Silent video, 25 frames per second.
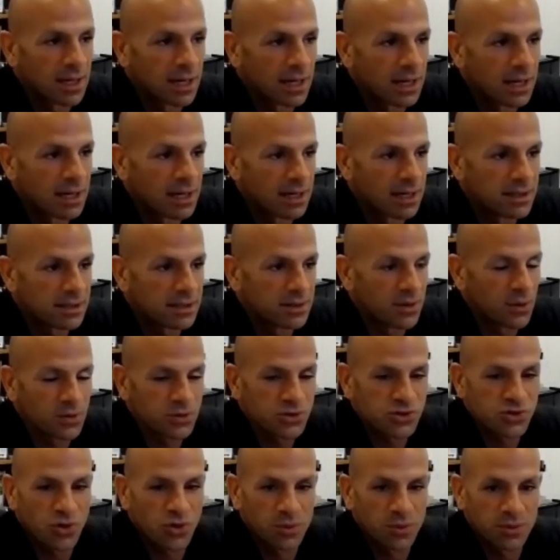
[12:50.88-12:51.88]
Don't
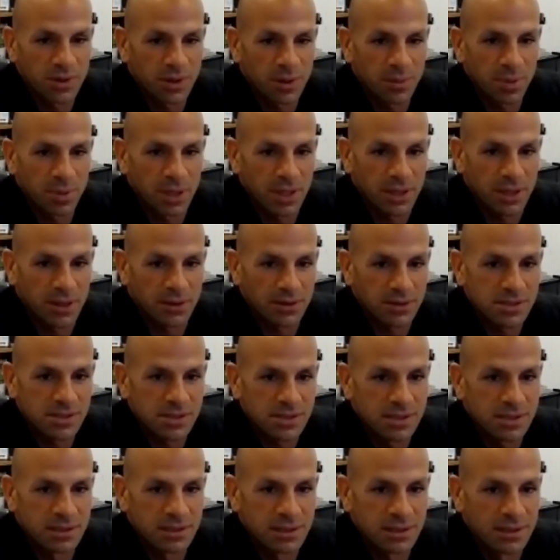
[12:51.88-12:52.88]
show them to the
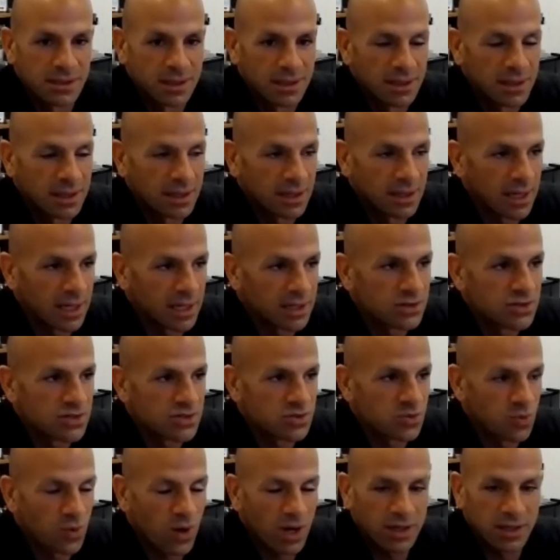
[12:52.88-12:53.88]
players and
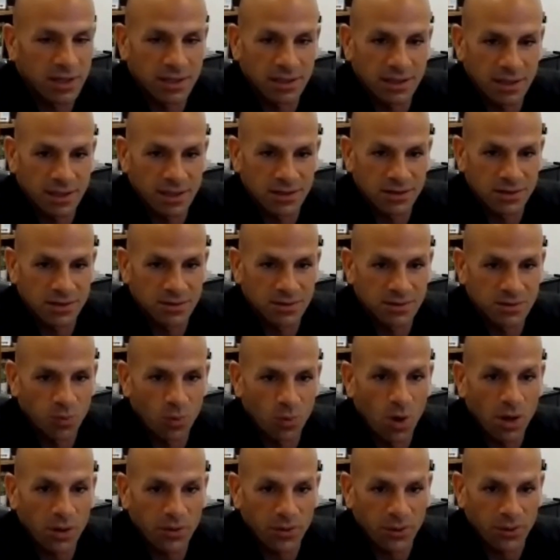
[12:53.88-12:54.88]
just run it and
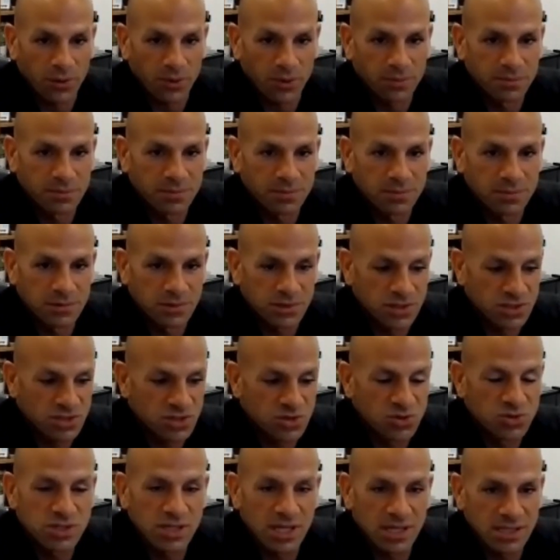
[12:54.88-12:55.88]
walk through. Just
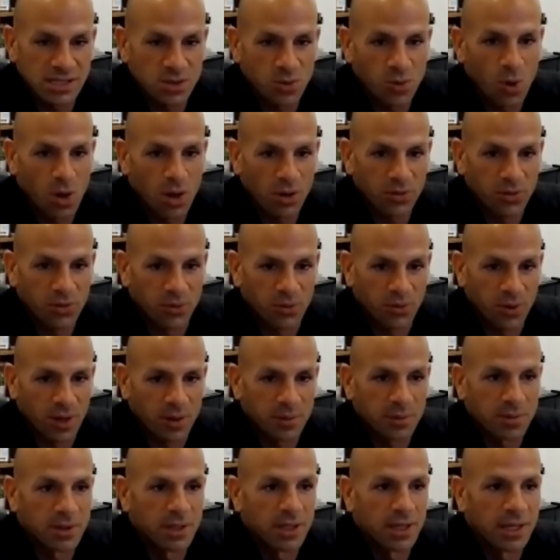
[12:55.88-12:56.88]
use it as a walkthrough
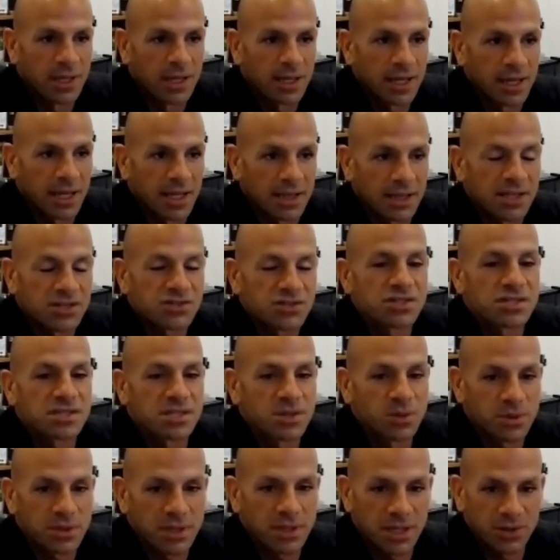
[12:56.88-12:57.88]
rep. And let's just
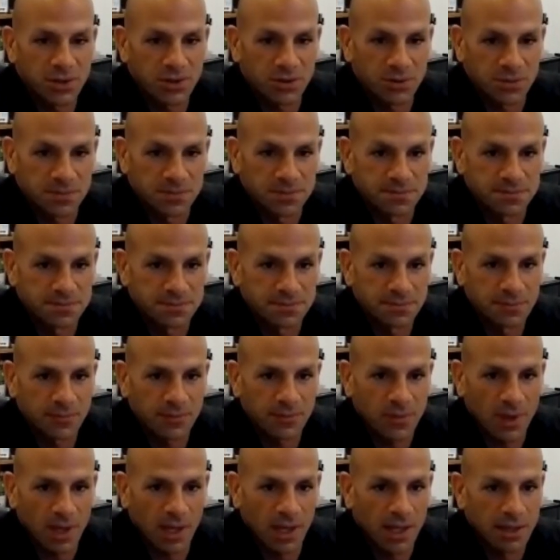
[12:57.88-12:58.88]
see what they do.
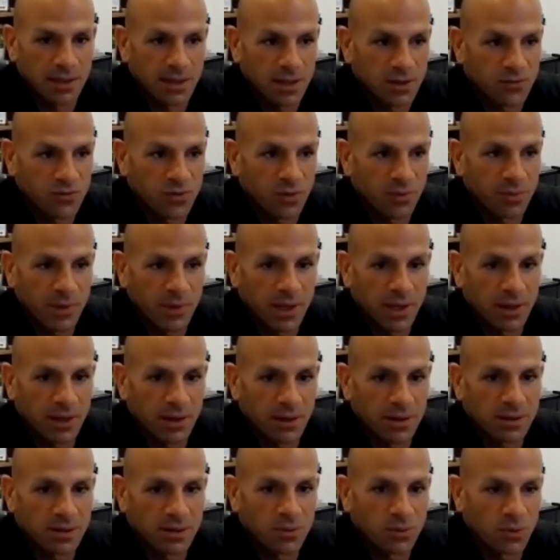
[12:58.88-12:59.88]
And then from
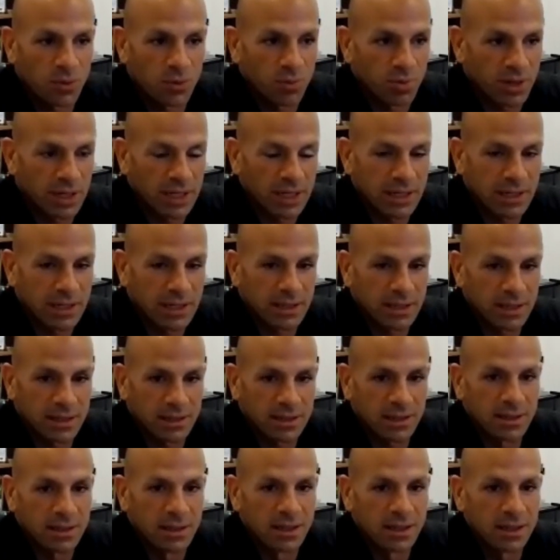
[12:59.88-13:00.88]
there, we'll bring it
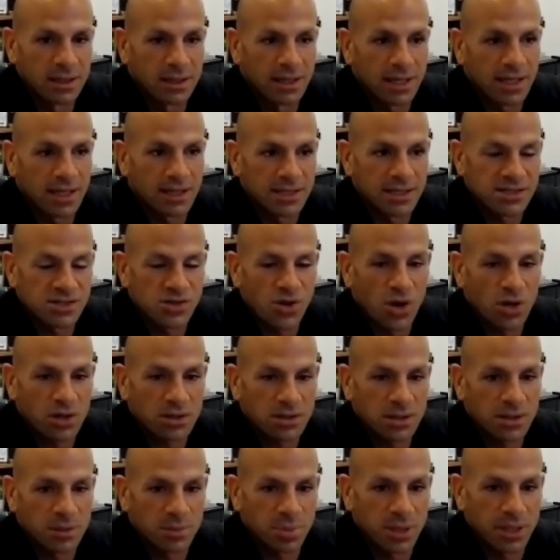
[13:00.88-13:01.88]
in and let's talk
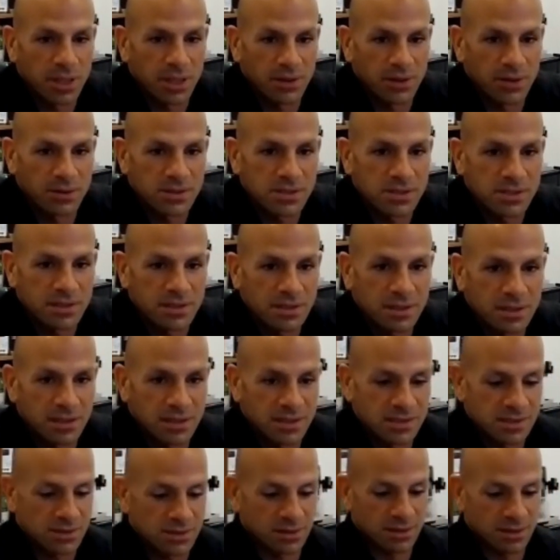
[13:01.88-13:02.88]
to the players
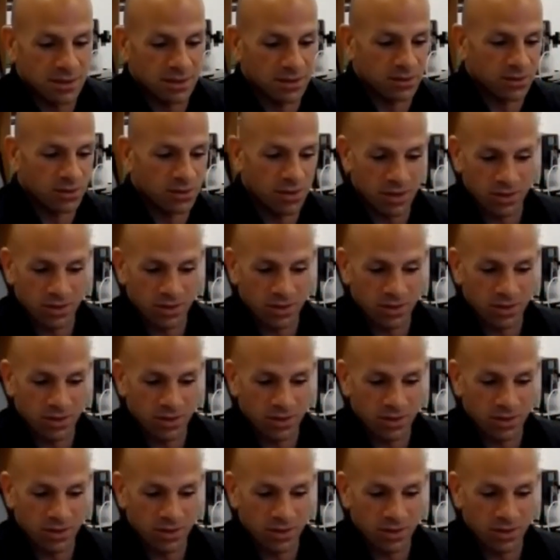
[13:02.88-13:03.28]
because you